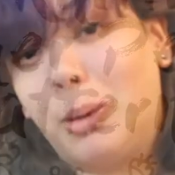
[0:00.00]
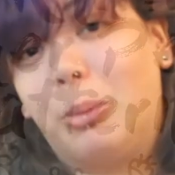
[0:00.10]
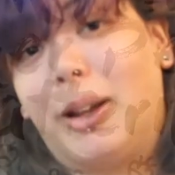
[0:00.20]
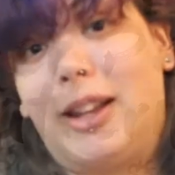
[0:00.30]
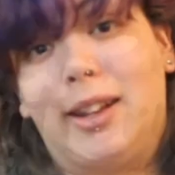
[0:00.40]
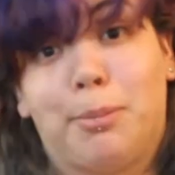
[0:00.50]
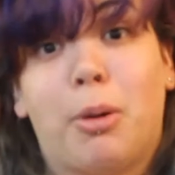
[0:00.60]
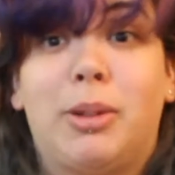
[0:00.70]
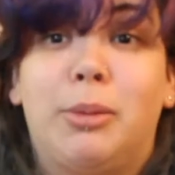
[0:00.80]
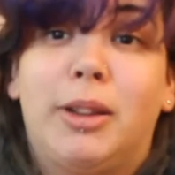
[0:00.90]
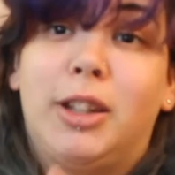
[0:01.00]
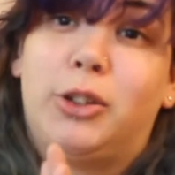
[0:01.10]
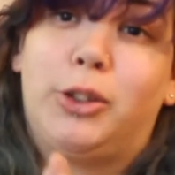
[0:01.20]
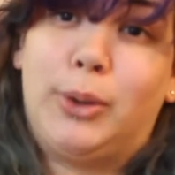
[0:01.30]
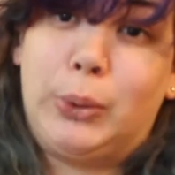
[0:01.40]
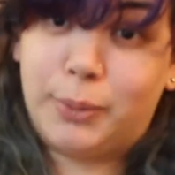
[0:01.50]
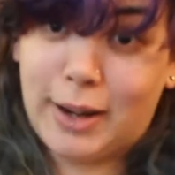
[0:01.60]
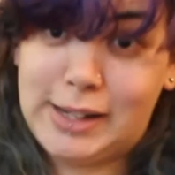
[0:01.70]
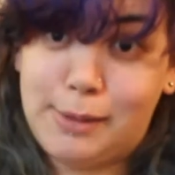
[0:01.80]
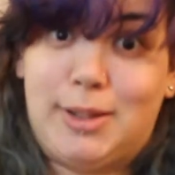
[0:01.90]
one, and it's probably one that you're doing
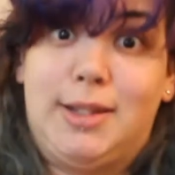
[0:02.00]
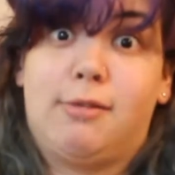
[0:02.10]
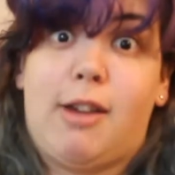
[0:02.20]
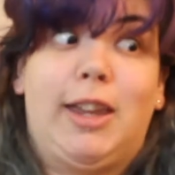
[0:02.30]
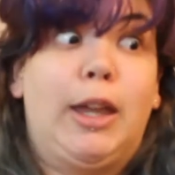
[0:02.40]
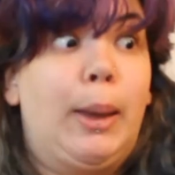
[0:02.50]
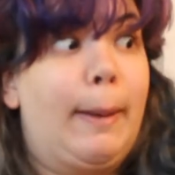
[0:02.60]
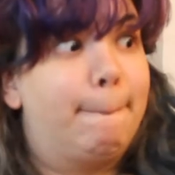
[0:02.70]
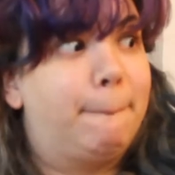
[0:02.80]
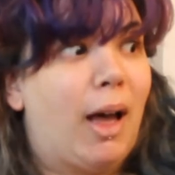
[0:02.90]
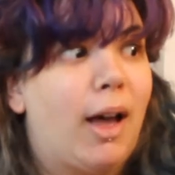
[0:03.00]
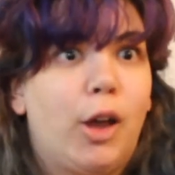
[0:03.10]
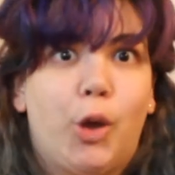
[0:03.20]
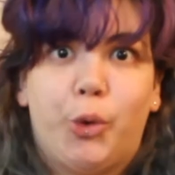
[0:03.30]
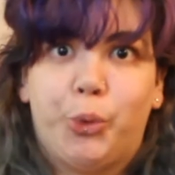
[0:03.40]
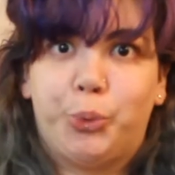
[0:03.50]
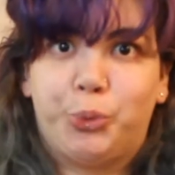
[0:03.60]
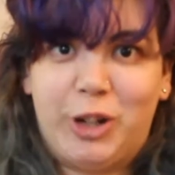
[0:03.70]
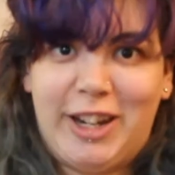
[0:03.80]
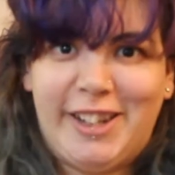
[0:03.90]
already, which is great, but
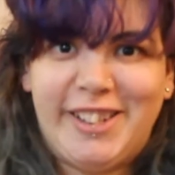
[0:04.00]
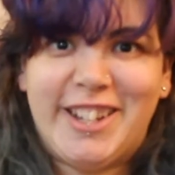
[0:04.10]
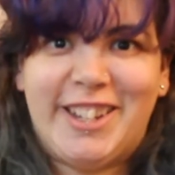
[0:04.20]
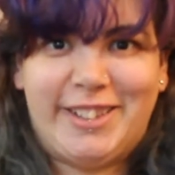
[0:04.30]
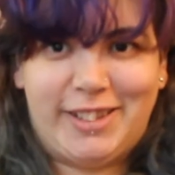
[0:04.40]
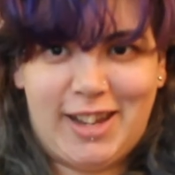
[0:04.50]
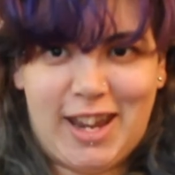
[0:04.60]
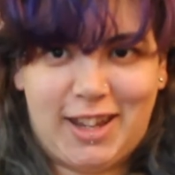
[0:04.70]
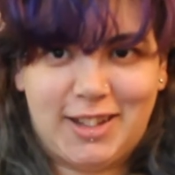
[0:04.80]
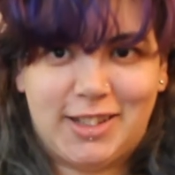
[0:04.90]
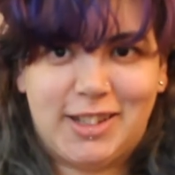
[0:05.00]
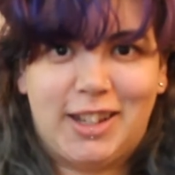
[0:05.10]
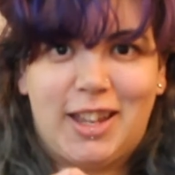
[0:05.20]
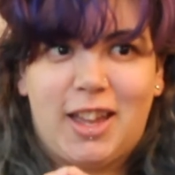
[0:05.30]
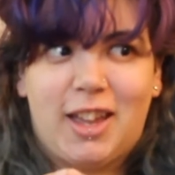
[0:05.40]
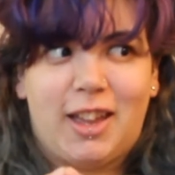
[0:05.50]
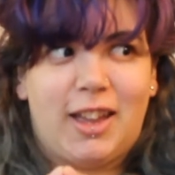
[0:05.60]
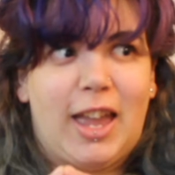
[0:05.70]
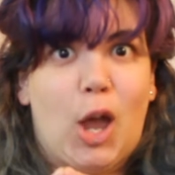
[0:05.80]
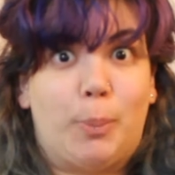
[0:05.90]
read, knit,
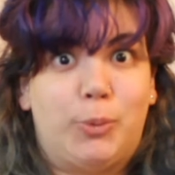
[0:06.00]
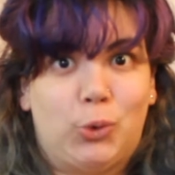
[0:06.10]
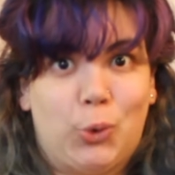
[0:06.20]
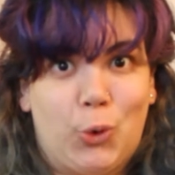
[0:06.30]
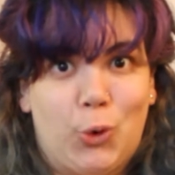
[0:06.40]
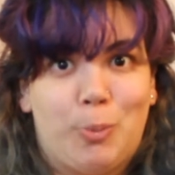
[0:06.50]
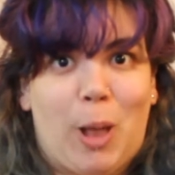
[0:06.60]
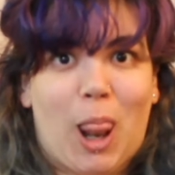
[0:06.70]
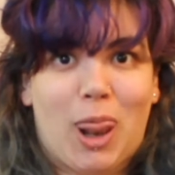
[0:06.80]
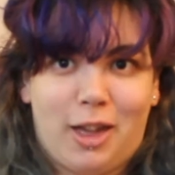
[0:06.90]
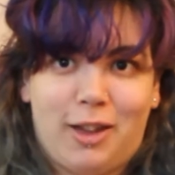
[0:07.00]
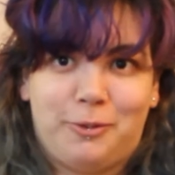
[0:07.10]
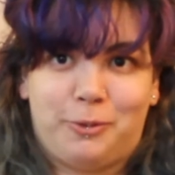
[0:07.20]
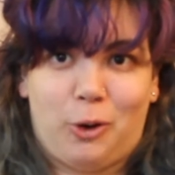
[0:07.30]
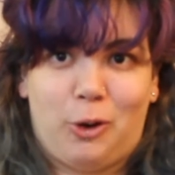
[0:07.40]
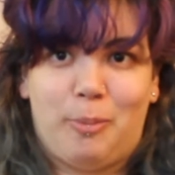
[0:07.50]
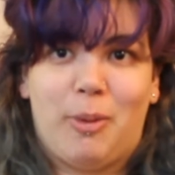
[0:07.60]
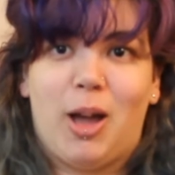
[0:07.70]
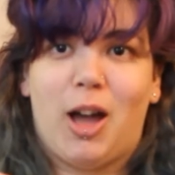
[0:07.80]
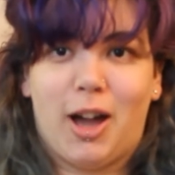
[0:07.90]
absorb, learn from
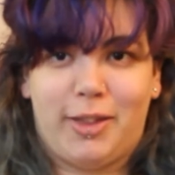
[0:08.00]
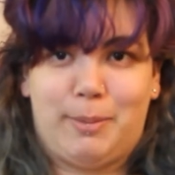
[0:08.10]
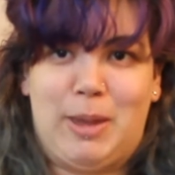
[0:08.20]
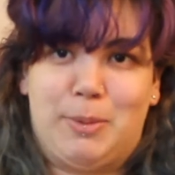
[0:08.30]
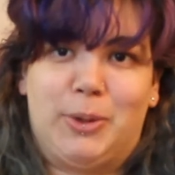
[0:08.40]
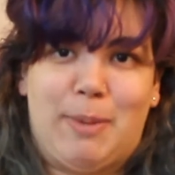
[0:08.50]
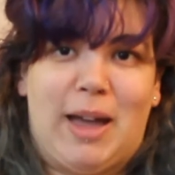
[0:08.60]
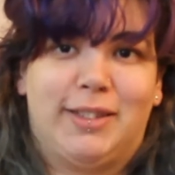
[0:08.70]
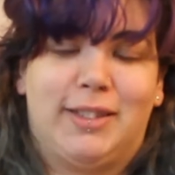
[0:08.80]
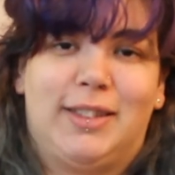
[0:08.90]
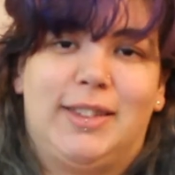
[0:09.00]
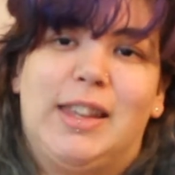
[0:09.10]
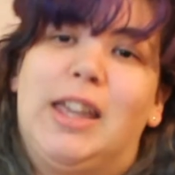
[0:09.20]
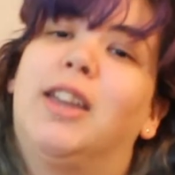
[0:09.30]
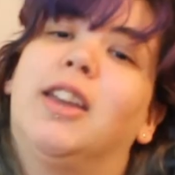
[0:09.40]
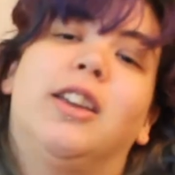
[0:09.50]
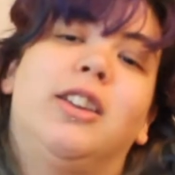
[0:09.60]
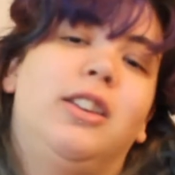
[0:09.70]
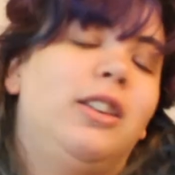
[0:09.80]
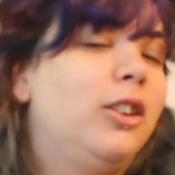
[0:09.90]
other people's patterns.
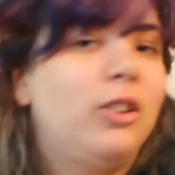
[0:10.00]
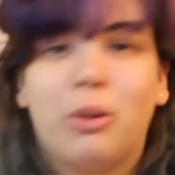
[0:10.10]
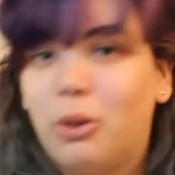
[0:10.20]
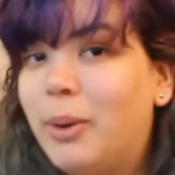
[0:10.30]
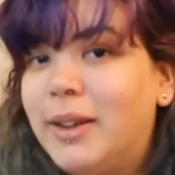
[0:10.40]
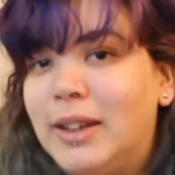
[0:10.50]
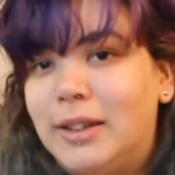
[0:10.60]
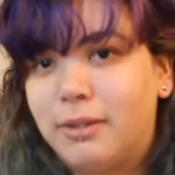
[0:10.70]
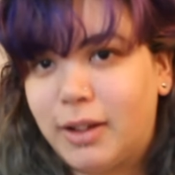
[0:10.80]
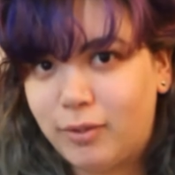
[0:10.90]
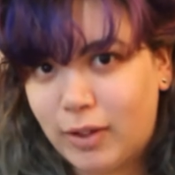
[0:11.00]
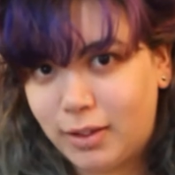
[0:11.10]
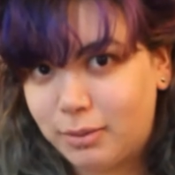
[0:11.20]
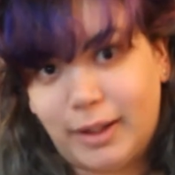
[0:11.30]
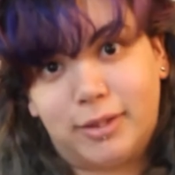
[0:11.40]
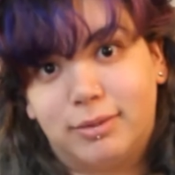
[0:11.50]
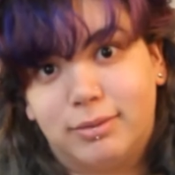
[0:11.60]
You don't always need to reinvent the wheel.